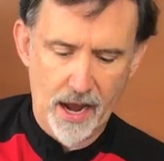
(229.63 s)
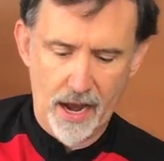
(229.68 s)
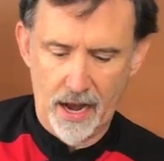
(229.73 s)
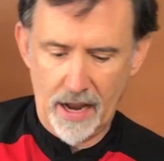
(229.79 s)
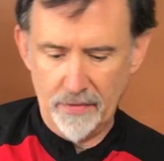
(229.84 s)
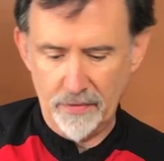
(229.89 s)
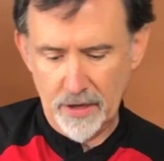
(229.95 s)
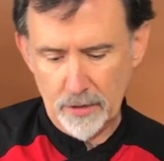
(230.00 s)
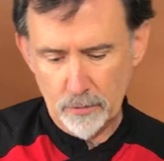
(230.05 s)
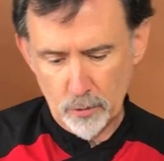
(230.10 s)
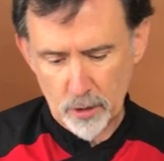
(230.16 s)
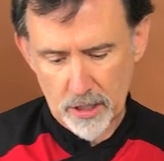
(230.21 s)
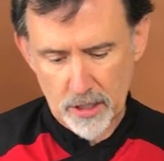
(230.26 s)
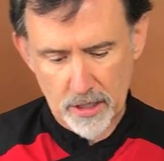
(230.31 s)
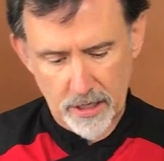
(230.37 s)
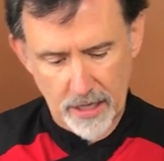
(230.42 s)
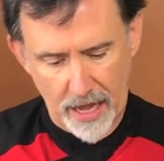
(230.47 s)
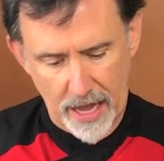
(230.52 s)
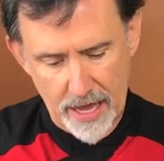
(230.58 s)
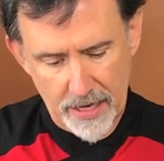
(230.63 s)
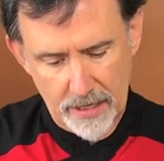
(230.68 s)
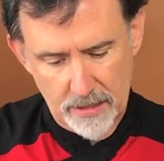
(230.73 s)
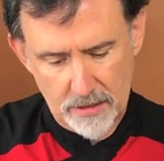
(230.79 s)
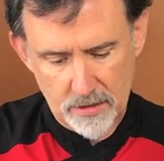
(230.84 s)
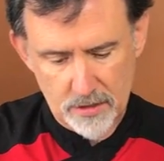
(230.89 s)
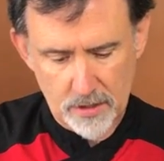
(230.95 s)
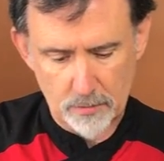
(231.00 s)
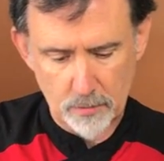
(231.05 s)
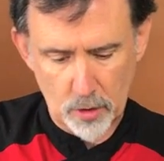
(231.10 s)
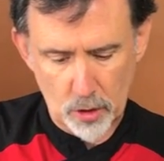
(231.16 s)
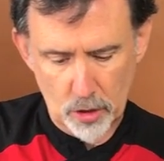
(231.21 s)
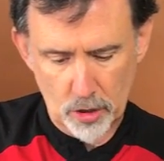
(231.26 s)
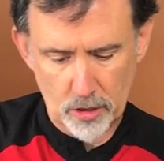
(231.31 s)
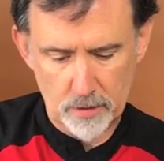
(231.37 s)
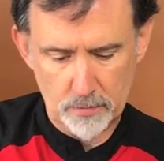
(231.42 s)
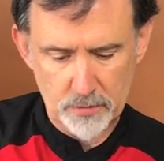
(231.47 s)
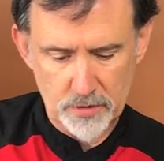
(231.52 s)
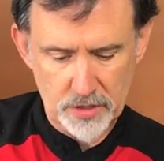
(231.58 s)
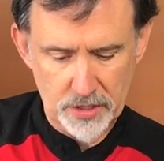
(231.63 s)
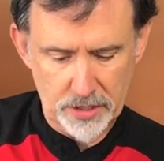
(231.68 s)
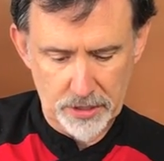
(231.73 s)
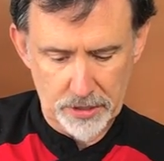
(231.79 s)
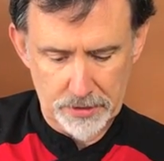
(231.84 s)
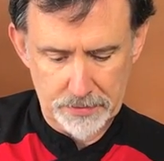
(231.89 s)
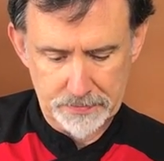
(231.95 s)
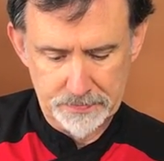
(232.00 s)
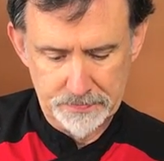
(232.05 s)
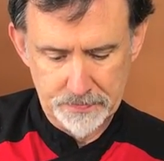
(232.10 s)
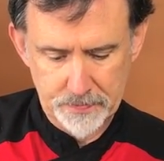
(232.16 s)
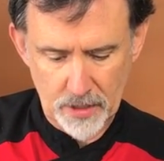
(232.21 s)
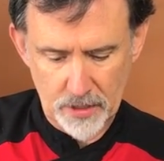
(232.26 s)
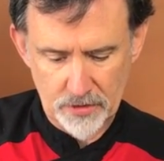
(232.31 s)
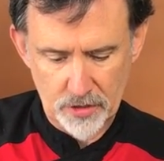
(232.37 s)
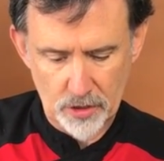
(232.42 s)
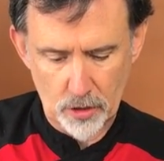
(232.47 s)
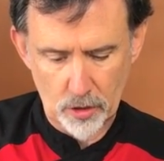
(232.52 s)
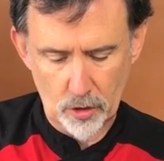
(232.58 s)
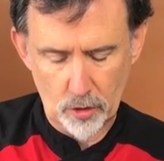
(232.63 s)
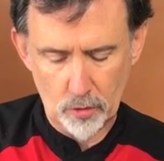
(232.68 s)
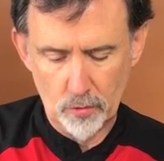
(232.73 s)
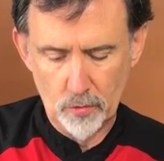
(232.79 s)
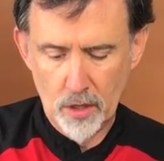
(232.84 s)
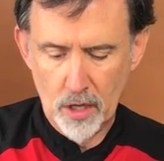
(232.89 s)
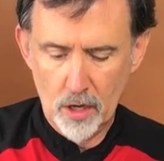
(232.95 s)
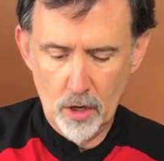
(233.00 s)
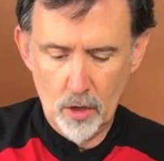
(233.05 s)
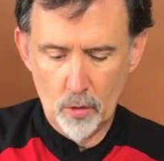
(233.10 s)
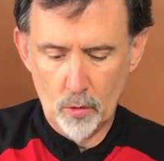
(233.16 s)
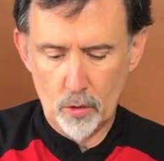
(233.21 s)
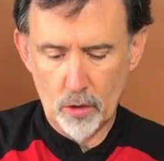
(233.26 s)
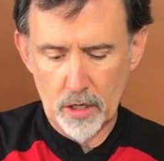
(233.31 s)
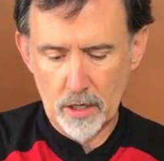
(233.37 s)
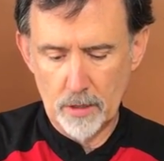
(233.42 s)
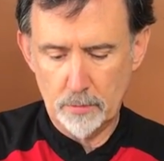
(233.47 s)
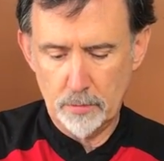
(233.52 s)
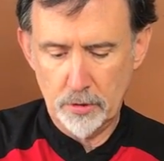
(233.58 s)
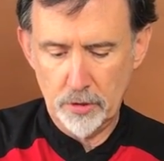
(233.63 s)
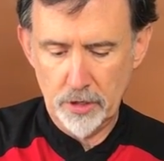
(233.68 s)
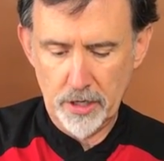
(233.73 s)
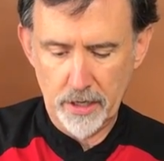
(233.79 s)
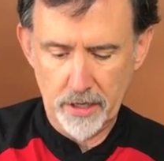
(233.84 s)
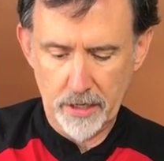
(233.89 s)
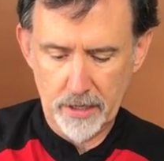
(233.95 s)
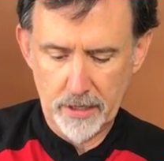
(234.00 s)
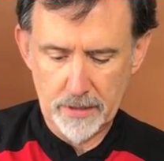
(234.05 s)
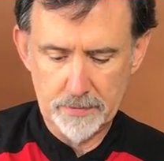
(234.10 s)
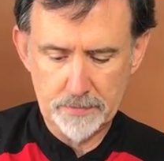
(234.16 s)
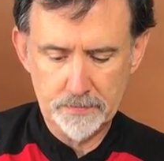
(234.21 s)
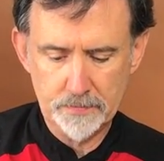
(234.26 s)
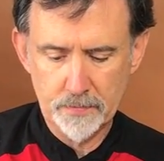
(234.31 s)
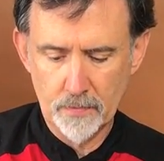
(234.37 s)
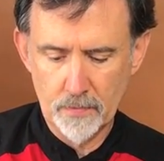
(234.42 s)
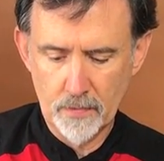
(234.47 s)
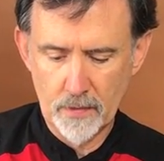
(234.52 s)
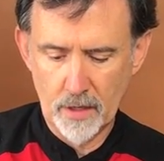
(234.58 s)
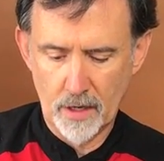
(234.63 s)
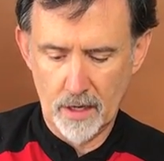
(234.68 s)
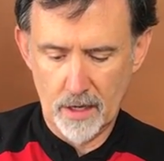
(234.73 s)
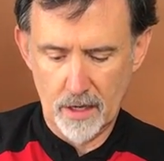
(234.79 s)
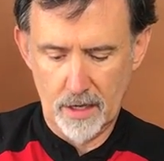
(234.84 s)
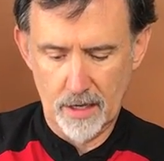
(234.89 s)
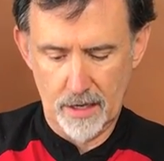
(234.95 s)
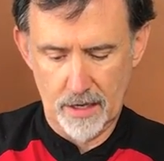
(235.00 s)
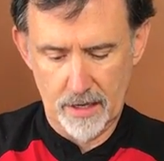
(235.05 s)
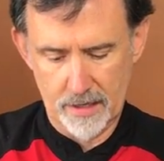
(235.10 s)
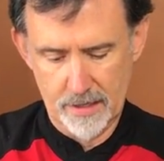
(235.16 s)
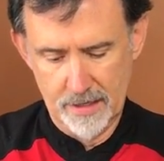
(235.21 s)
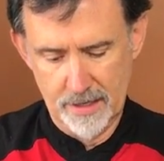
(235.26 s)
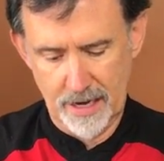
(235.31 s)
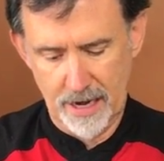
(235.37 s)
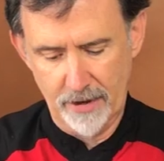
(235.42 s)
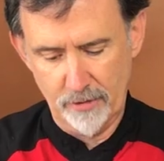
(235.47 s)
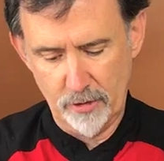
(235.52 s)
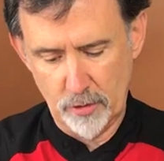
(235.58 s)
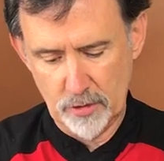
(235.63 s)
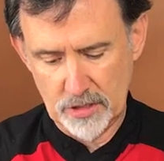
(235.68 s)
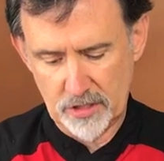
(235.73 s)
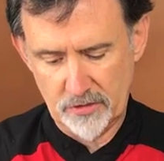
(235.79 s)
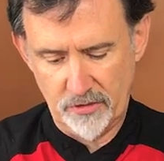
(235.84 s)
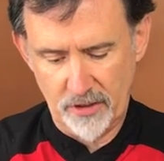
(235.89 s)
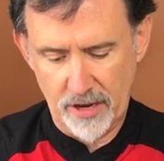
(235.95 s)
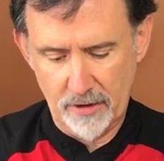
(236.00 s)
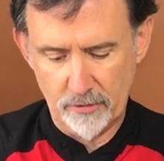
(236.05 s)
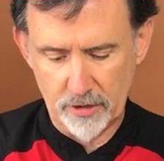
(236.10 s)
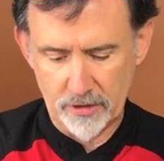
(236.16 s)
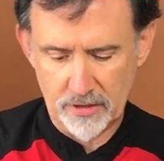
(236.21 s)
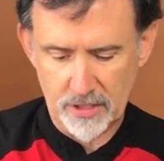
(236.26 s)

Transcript: And then we're going to add in some herbs here. So we're going to put in everyone's favorite